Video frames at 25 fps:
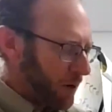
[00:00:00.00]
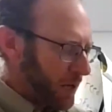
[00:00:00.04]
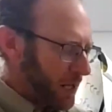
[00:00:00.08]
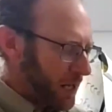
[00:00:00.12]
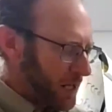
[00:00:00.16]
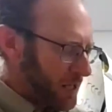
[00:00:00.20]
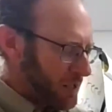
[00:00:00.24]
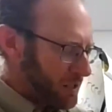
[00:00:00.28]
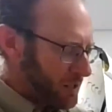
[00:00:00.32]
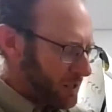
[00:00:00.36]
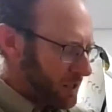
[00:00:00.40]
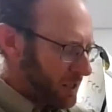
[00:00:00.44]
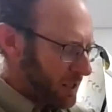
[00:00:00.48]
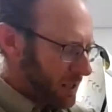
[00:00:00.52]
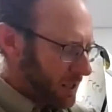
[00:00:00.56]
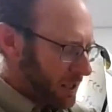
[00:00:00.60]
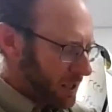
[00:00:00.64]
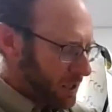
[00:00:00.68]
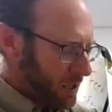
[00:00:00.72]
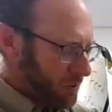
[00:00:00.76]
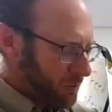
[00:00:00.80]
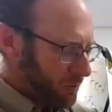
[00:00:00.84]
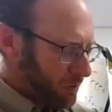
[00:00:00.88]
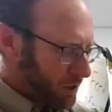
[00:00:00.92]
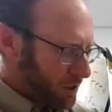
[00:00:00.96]
ways
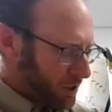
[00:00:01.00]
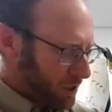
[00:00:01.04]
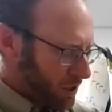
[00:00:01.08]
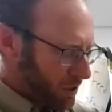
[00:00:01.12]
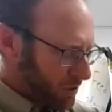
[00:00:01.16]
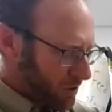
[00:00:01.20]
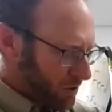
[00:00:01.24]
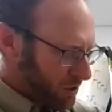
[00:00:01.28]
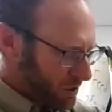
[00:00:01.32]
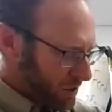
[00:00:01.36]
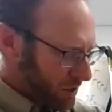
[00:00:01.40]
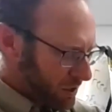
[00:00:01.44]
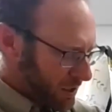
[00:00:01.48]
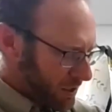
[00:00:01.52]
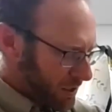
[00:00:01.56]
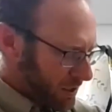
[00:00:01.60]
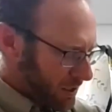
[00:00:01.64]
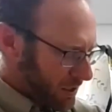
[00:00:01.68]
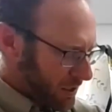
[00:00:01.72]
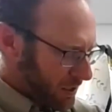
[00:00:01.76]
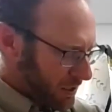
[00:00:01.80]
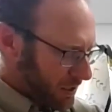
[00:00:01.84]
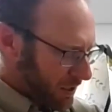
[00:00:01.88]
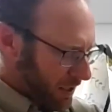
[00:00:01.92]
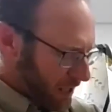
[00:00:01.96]
to reduce
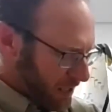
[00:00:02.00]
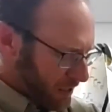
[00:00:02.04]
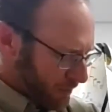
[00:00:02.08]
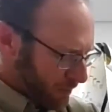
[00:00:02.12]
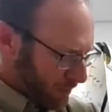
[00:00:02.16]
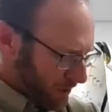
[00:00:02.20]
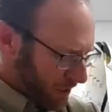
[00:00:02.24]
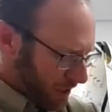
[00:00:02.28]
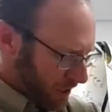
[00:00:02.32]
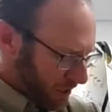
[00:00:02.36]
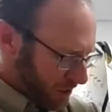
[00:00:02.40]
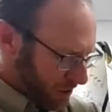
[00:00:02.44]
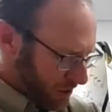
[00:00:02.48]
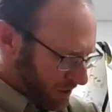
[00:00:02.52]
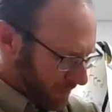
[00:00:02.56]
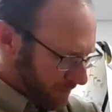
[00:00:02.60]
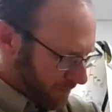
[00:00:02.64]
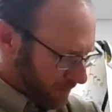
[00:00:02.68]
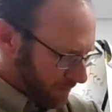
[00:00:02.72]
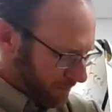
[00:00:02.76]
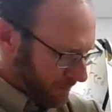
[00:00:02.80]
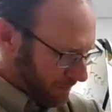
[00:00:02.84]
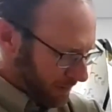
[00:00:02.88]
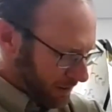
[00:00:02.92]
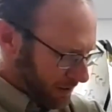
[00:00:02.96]
cost production.
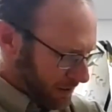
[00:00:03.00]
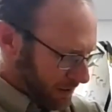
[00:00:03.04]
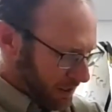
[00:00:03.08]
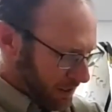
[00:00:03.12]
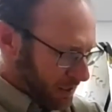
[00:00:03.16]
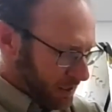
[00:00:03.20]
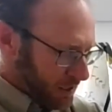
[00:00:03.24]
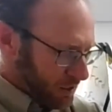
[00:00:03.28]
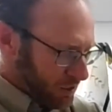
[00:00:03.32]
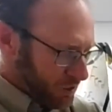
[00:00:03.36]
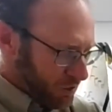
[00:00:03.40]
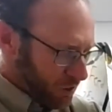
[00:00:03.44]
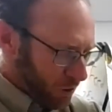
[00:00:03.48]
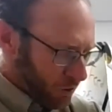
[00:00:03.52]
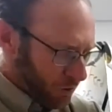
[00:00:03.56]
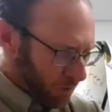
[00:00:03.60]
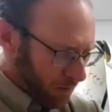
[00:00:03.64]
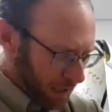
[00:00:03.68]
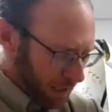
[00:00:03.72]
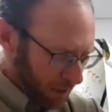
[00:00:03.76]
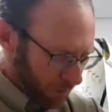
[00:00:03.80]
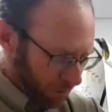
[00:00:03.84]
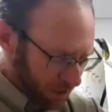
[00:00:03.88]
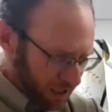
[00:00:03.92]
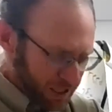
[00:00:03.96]
So
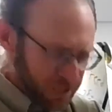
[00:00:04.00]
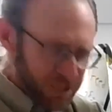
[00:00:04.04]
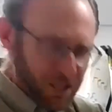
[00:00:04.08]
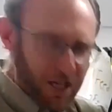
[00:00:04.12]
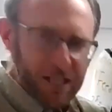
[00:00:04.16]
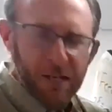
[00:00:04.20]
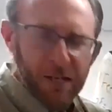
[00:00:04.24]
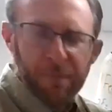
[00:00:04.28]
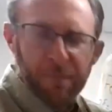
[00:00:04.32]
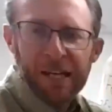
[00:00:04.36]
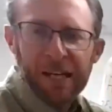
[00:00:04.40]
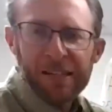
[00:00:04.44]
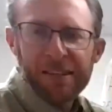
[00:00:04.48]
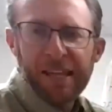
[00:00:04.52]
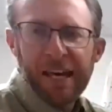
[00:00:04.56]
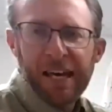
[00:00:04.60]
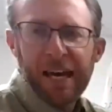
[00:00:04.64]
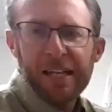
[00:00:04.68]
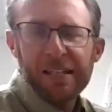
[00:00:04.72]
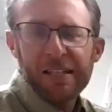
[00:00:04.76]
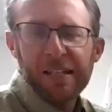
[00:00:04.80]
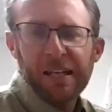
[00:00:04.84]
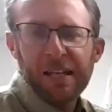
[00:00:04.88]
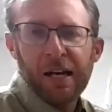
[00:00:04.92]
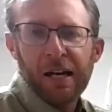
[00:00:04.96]
I want to talk about
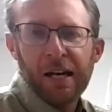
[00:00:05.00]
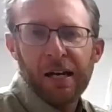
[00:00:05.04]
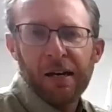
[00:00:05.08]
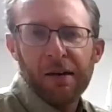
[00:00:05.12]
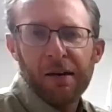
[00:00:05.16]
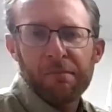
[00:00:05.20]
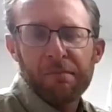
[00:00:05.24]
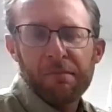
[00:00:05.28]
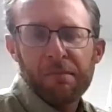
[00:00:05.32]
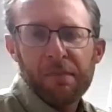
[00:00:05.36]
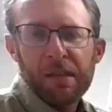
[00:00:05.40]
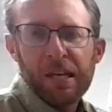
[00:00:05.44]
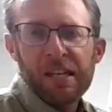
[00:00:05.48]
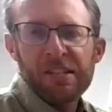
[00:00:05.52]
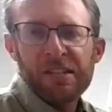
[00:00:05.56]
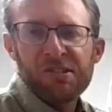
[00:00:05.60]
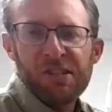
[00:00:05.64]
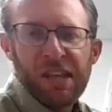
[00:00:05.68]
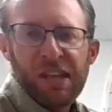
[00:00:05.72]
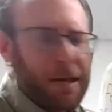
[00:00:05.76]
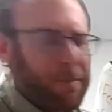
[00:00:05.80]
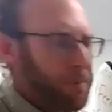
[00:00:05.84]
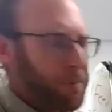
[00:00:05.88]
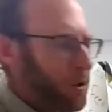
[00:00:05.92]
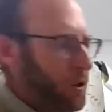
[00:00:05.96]
that
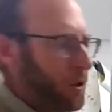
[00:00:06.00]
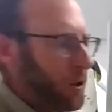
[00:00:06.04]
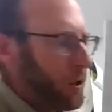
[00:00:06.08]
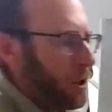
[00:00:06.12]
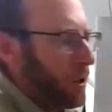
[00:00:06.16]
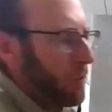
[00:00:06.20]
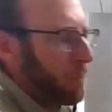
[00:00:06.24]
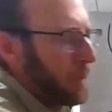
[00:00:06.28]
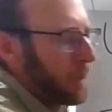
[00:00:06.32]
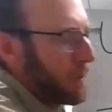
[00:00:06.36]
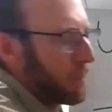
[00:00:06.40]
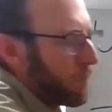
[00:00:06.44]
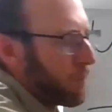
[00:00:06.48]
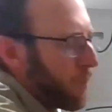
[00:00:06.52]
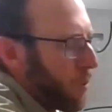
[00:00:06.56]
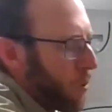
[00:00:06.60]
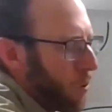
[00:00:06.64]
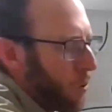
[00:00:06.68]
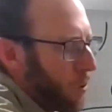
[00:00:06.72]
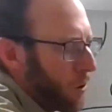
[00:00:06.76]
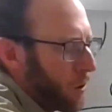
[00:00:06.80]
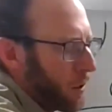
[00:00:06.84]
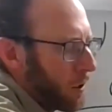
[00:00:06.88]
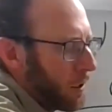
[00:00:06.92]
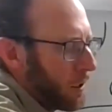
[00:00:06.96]
example a little bit
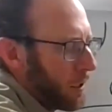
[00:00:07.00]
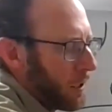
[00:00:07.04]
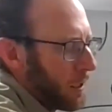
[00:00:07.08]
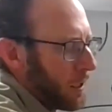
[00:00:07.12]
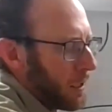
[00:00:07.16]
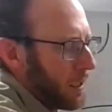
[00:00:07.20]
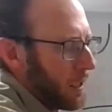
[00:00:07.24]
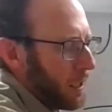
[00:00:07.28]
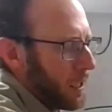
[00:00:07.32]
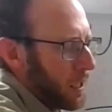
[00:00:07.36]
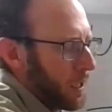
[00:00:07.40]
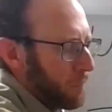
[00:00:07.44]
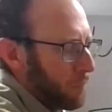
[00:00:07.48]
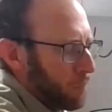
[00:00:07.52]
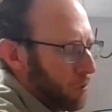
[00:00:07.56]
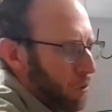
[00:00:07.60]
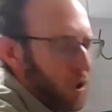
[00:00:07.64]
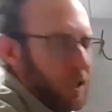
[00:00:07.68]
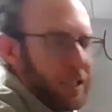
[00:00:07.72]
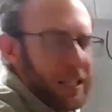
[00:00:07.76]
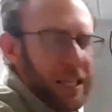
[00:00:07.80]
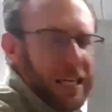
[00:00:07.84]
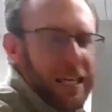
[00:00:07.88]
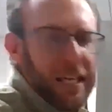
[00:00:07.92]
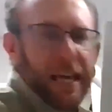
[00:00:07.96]
more of
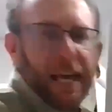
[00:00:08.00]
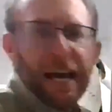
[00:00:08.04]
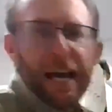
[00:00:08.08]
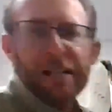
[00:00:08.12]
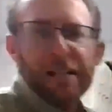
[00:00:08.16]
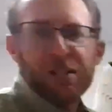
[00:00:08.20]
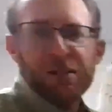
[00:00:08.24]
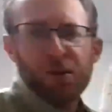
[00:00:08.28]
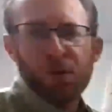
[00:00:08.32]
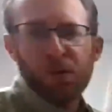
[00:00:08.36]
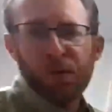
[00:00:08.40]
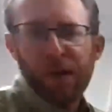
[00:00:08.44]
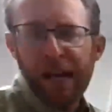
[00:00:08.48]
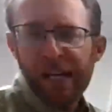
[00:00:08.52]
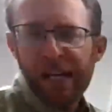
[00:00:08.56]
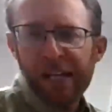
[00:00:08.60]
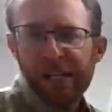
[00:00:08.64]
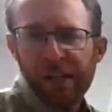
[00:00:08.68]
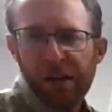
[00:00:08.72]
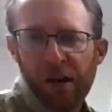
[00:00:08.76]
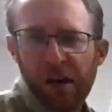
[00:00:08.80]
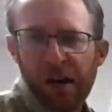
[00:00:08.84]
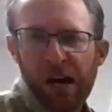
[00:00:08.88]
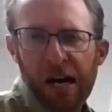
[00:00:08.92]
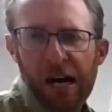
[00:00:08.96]
looking at direct
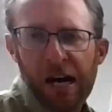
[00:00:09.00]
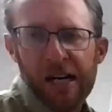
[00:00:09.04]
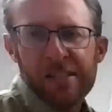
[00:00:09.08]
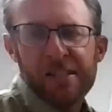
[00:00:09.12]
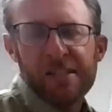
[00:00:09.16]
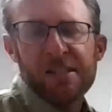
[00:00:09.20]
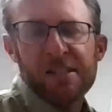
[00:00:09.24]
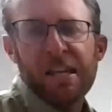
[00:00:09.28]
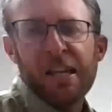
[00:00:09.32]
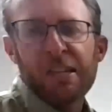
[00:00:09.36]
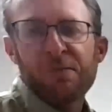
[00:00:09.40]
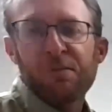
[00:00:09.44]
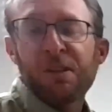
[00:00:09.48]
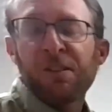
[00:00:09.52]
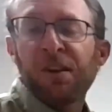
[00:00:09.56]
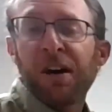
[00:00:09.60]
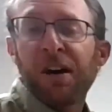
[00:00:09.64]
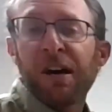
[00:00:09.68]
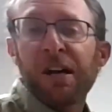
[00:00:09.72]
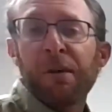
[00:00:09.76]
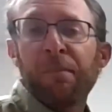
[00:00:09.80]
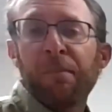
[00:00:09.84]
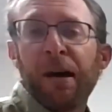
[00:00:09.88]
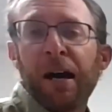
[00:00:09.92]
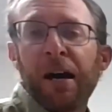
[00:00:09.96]
cost as we
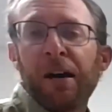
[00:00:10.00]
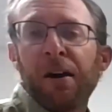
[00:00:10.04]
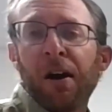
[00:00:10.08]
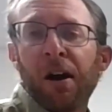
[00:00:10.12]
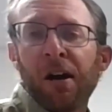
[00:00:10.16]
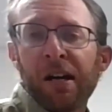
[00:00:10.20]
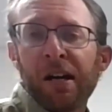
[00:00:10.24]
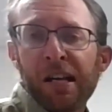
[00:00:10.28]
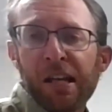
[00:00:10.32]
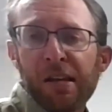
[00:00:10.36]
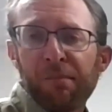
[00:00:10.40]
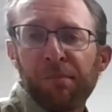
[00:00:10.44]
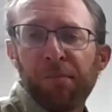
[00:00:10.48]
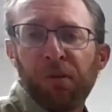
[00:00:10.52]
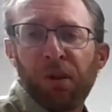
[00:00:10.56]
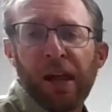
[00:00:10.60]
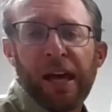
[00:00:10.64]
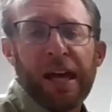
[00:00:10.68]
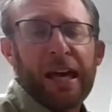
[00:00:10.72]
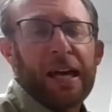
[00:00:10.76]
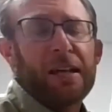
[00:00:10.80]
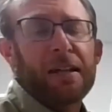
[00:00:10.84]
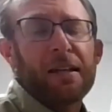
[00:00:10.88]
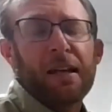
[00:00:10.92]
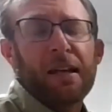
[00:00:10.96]
thought about our
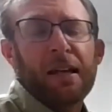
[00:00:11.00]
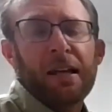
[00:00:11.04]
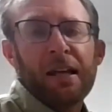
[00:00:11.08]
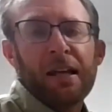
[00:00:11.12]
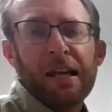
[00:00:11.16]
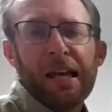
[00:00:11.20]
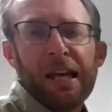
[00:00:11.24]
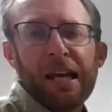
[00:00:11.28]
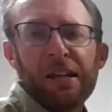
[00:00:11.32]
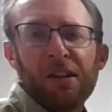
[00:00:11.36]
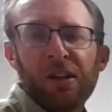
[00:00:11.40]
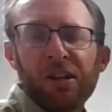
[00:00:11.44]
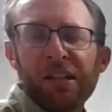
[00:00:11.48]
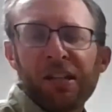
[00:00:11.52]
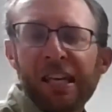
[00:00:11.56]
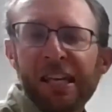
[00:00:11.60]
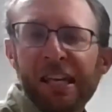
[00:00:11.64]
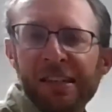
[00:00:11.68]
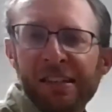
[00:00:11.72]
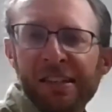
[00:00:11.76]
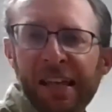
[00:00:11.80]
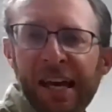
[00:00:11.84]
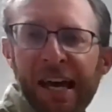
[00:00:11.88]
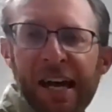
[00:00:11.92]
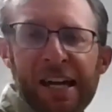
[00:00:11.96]
implant and looking
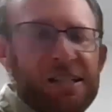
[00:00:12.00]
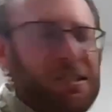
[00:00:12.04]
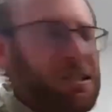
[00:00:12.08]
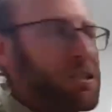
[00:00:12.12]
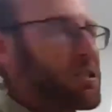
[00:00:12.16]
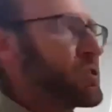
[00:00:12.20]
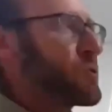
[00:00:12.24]
at that as a